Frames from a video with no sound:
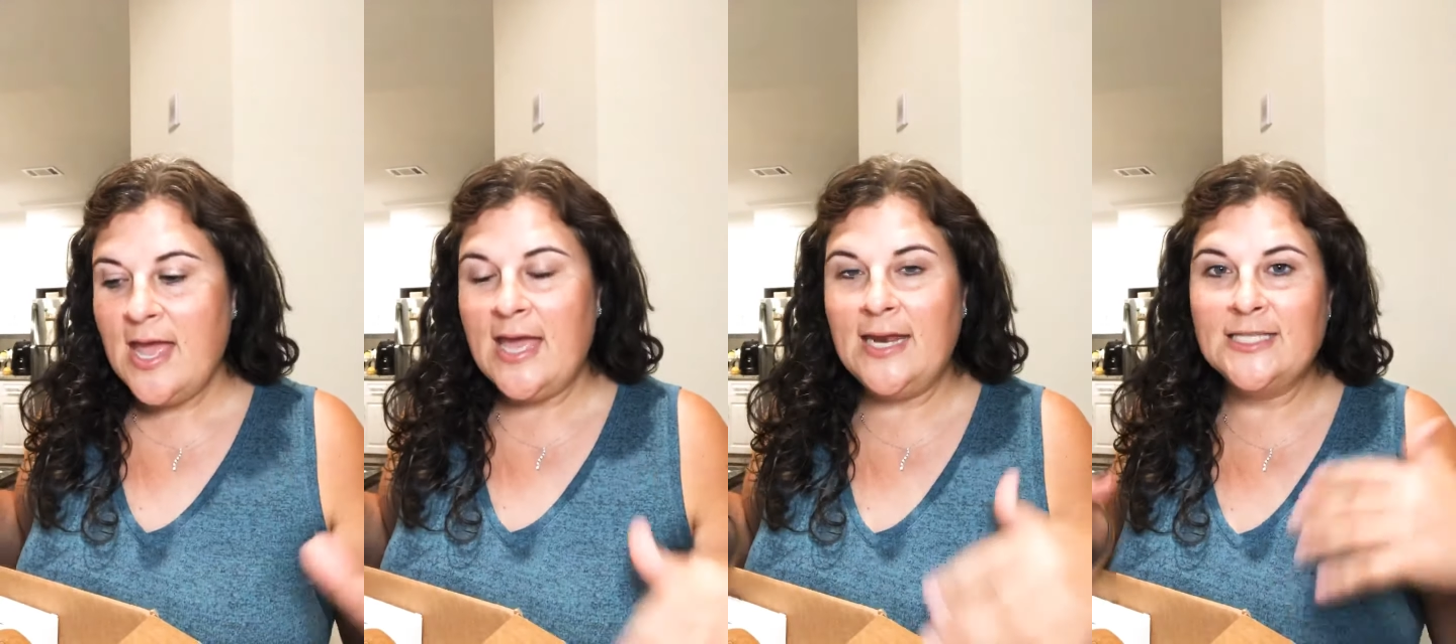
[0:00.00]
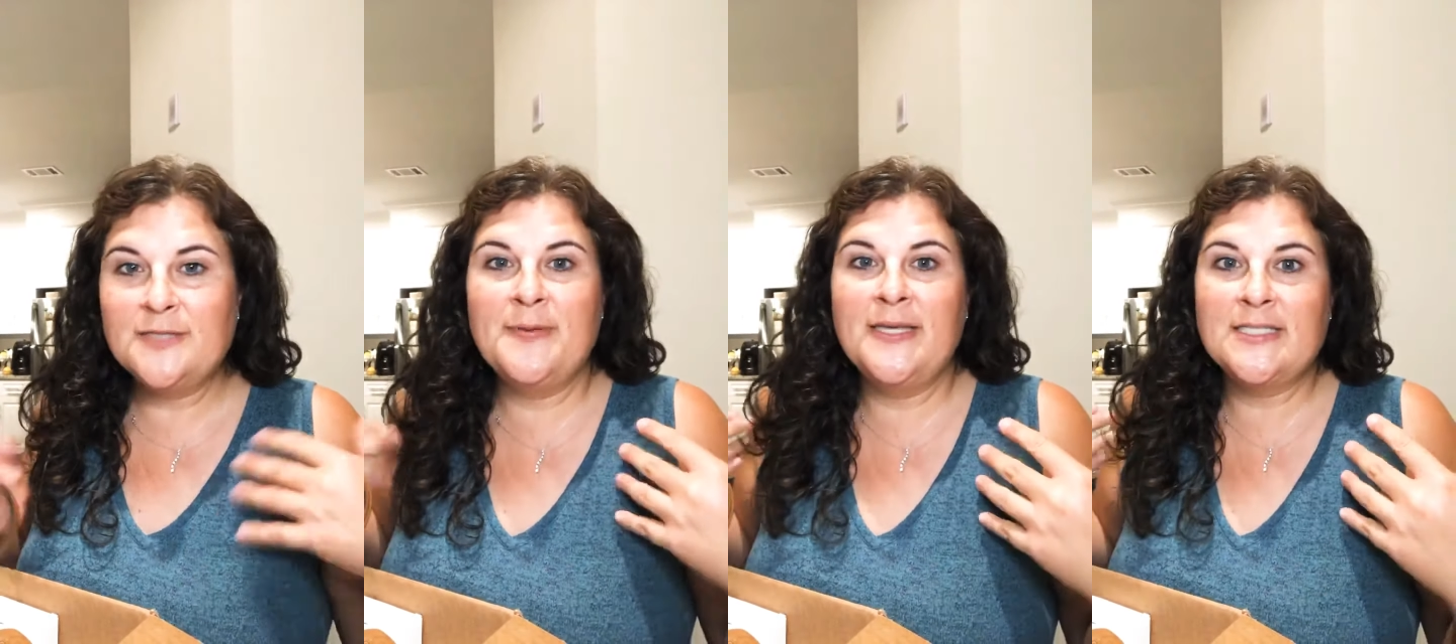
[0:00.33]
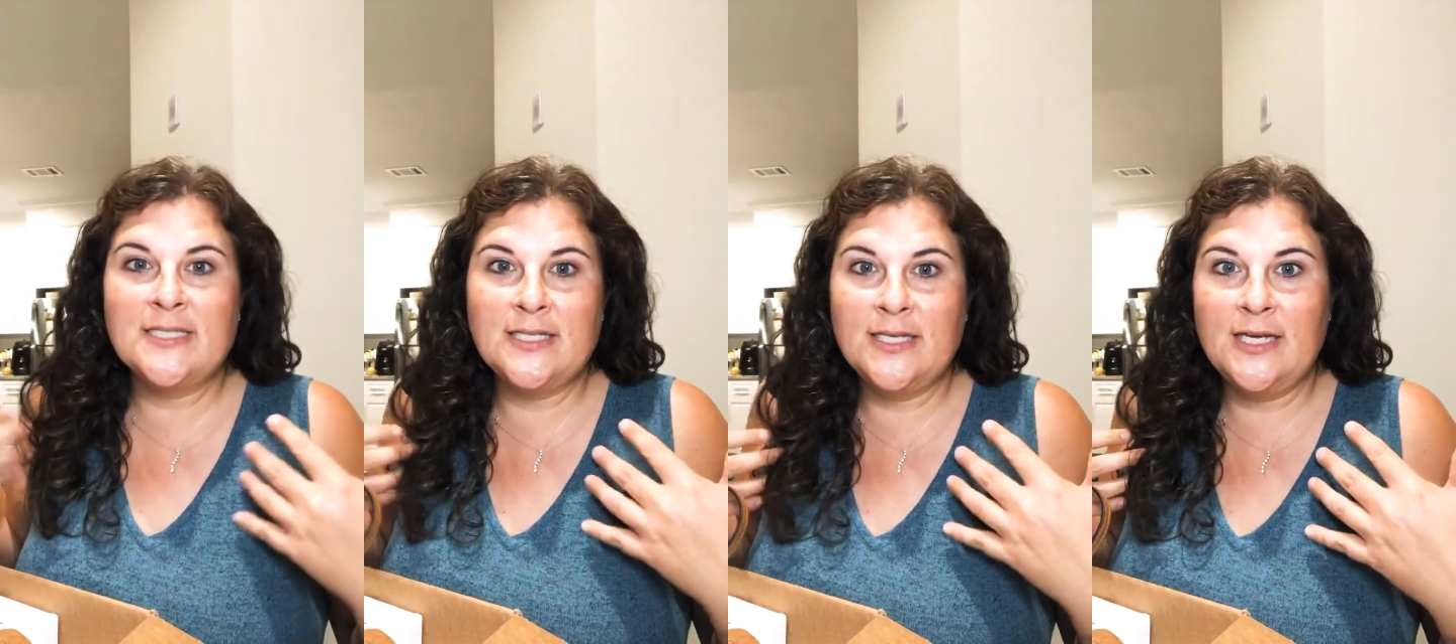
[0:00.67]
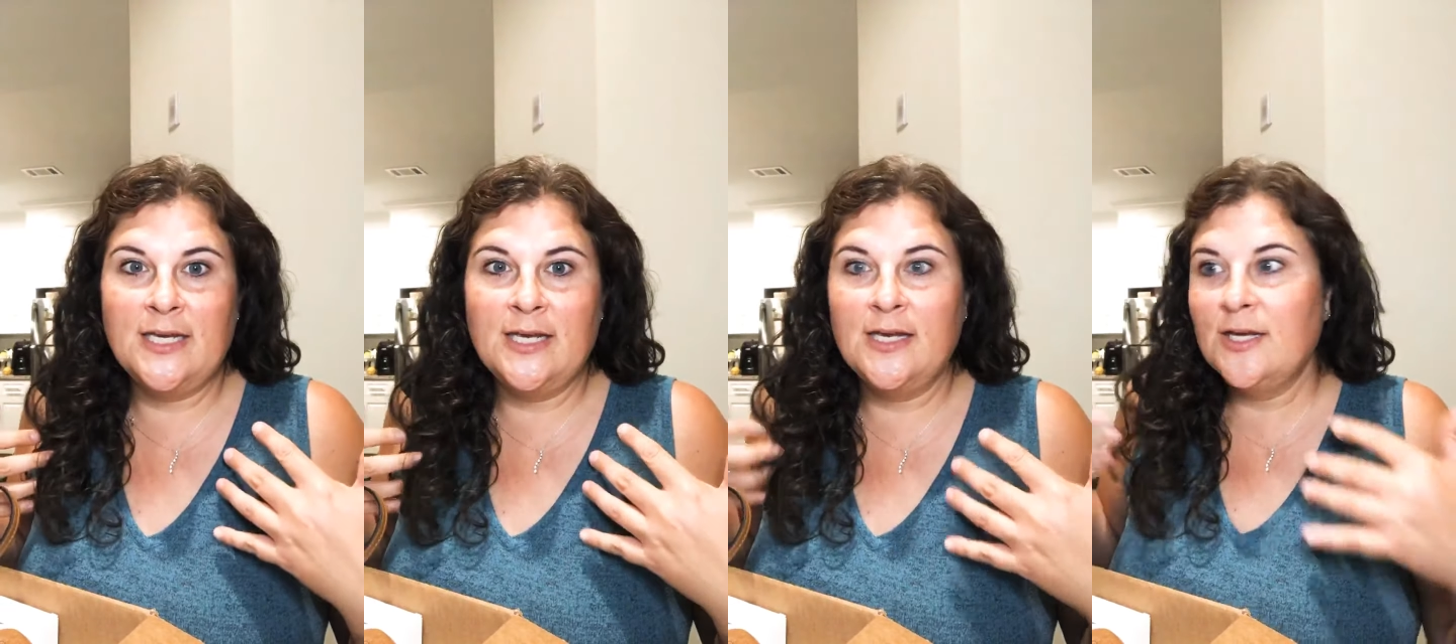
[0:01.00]
And it's
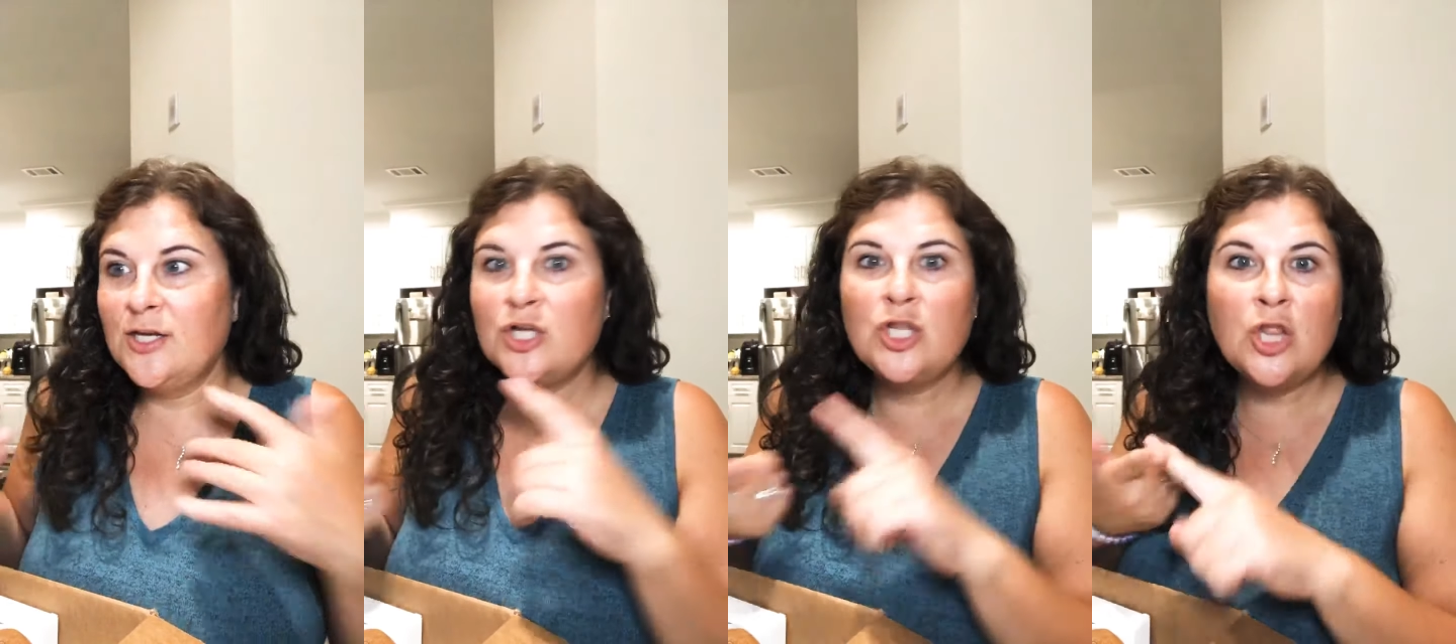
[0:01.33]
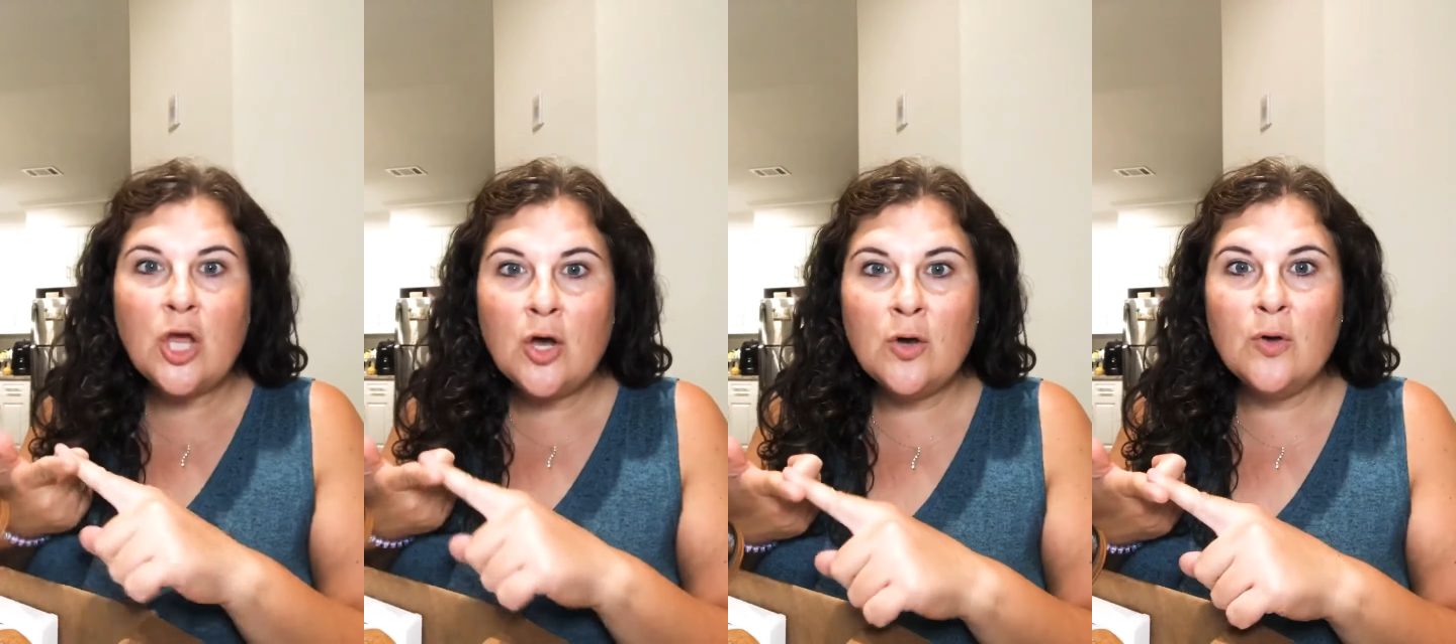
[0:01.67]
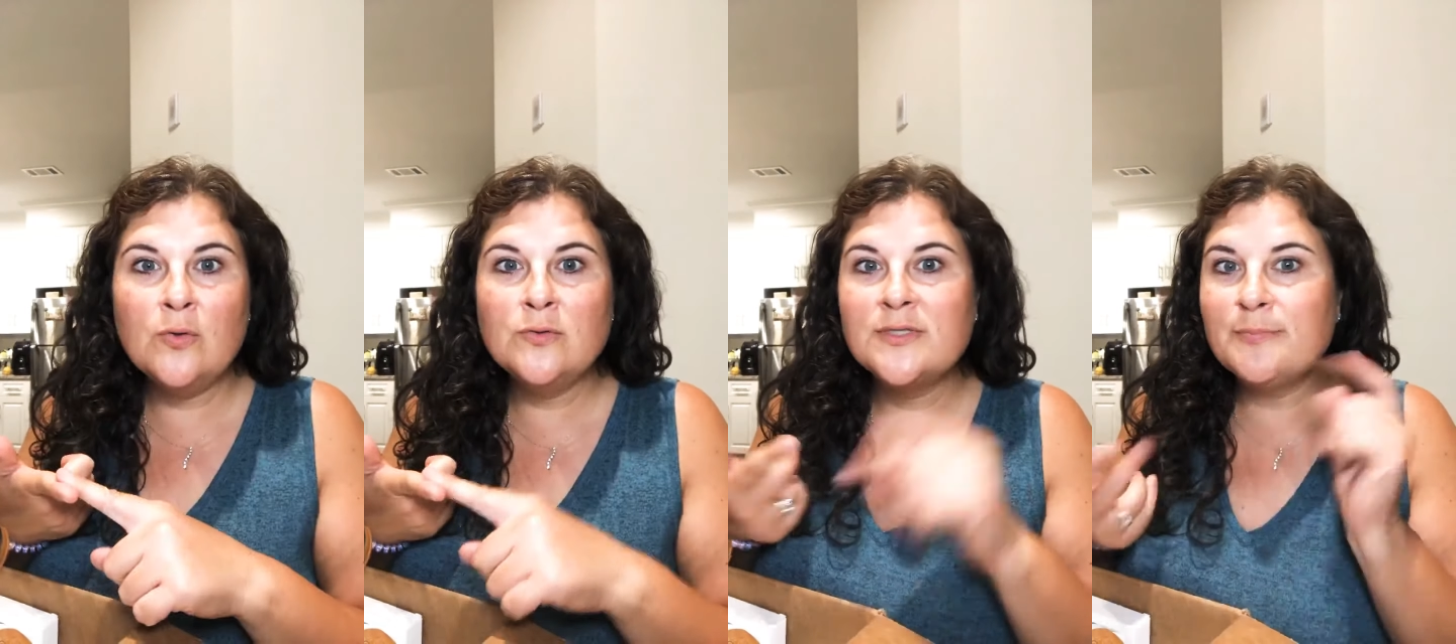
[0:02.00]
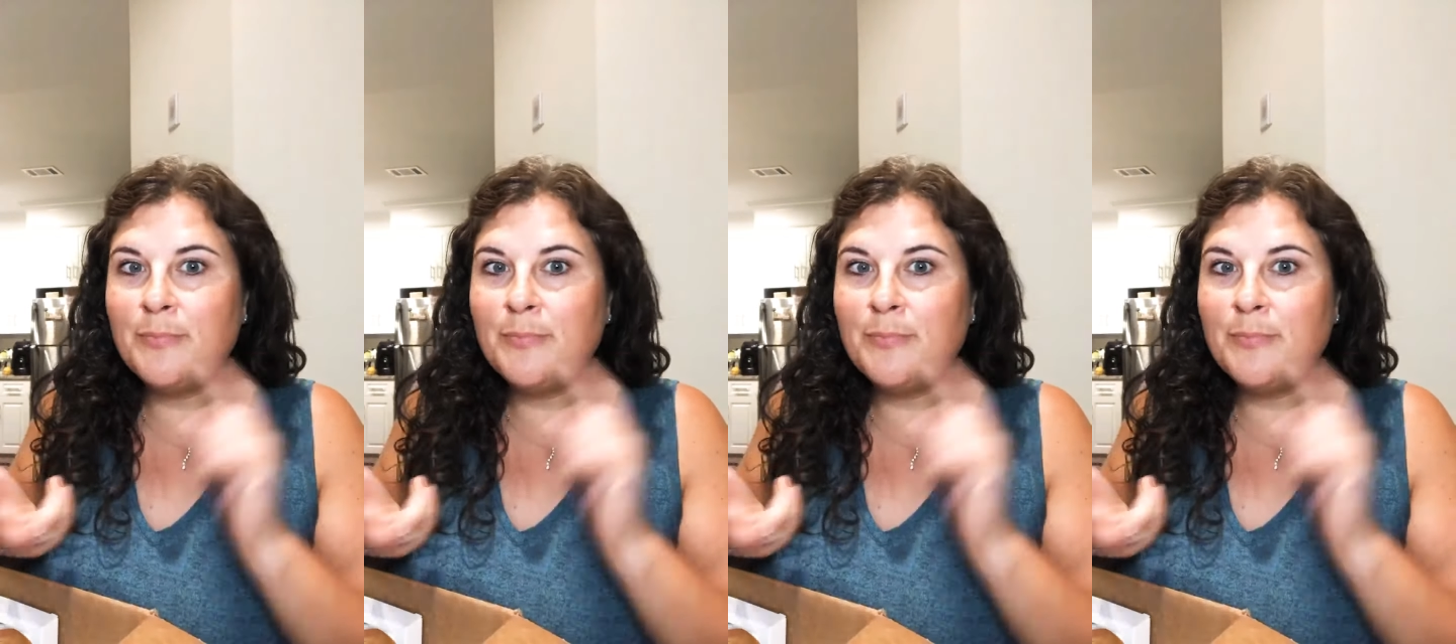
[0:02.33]
basically clothes,